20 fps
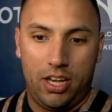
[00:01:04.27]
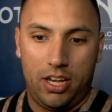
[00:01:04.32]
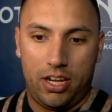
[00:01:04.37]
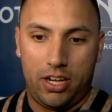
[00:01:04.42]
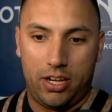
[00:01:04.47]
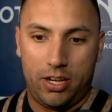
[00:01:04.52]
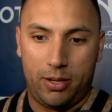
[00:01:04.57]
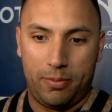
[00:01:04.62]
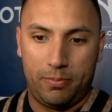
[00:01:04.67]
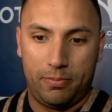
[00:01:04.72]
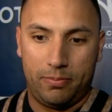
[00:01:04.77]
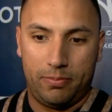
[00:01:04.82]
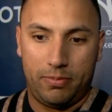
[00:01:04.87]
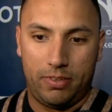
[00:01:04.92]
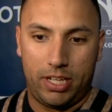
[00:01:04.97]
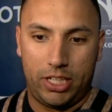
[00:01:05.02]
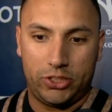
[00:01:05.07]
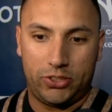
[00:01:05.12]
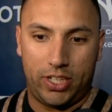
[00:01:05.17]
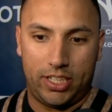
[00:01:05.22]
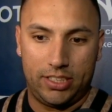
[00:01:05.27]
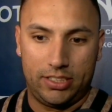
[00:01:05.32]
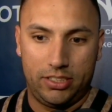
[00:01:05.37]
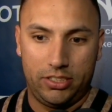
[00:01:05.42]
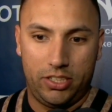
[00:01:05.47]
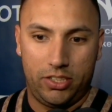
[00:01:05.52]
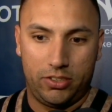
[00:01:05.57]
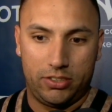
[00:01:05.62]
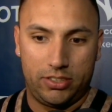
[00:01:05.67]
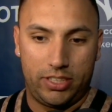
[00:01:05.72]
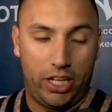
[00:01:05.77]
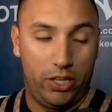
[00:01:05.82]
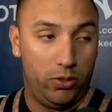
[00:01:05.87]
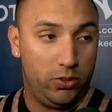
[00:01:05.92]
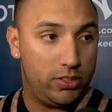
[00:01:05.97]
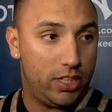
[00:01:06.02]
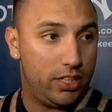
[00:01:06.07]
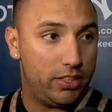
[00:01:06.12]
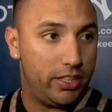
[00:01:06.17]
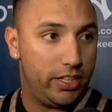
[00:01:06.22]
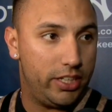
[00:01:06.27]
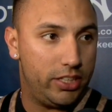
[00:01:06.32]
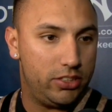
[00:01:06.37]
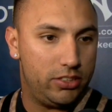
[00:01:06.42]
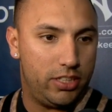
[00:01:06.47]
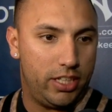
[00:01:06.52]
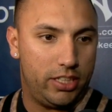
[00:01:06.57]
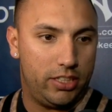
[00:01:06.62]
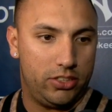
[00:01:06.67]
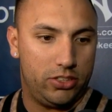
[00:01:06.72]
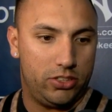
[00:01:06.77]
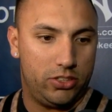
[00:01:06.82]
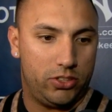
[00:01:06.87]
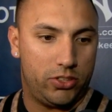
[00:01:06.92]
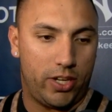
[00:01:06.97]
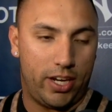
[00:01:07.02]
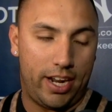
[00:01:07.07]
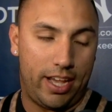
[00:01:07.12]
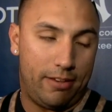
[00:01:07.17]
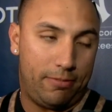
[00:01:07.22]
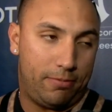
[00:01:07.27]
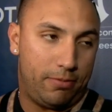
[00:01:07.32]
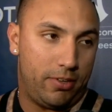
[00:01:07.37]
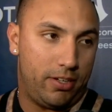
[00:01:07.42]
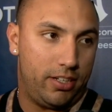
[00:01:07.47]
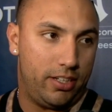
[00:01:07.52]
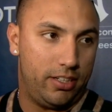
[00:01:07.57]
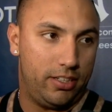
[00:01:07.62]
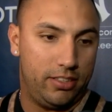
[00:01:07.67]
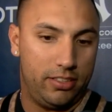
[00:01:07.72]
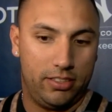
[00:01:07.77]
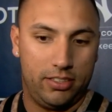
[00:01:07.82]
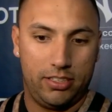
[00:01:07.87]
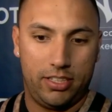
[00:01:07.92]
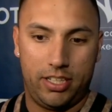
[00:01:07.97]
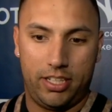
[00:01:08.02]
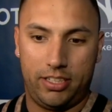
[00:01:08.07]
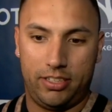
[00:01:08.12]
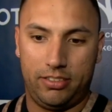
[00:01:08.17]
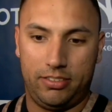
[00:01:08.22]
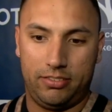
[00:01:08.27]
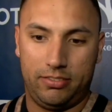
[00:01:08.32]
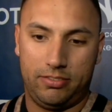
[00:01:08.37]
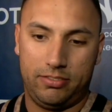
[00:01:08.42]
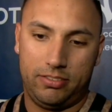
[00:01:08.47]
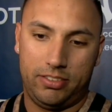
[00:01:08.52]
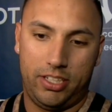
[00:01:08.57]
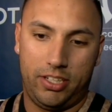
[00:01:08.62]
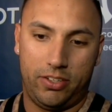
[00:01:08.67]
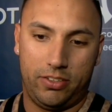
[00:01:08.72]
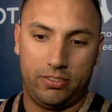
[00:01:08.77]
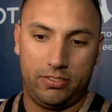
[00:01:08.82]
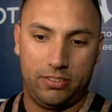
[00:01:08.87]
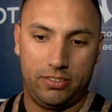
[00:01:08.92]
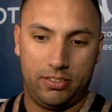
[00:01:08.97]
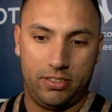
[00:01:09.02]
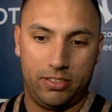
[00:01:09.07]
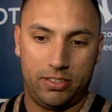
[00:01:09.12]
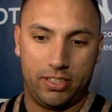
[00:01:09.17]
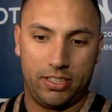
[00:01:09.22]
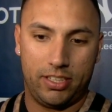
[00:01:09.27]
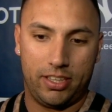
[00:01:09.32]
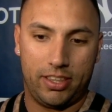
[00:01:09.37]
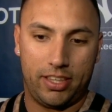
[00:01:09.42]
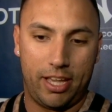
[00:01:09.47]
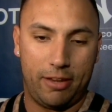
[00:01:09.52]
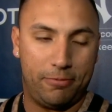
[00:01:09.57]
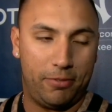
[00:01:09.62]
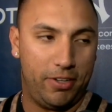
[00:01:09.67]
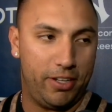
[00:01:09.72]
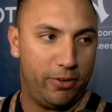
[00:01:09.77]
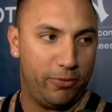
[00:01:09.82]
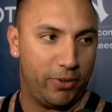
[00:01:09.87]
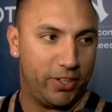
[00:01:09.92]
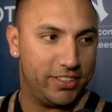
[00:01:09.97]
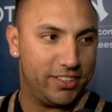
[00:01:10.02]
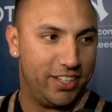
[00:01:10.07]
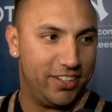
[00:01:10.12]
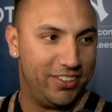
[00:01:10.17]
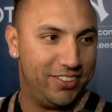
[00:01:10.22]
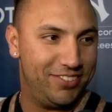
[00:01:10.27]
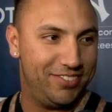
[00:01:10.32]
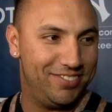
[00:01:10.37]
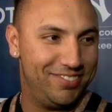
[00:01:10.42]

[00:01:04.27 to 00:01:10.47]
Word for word: um, I try to, you know, stay loose out there and, and trying to have fun, and, and, you know, thankfully it works out.